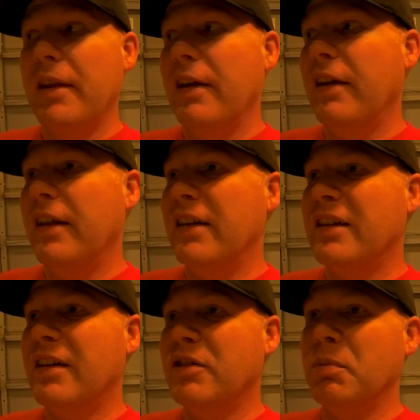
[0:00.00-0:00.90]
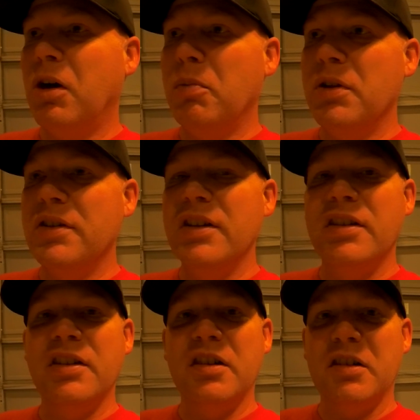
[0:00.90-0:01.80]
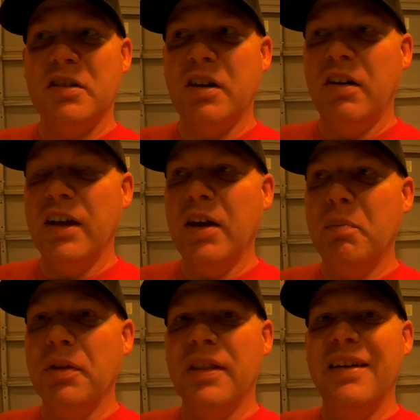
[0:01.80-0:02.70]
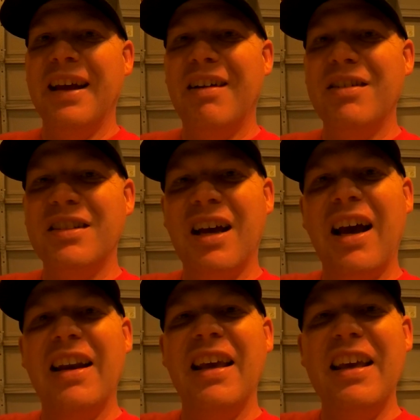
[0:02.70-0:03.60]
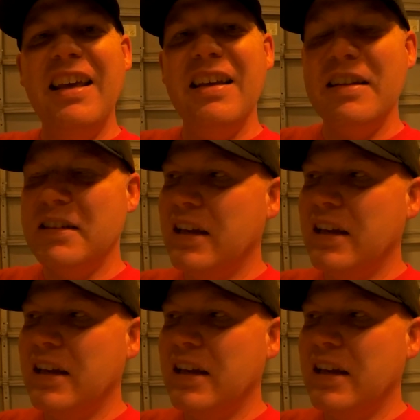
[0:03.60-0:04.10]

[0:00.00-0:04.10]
And that's how small businesses are starting out. But the downside is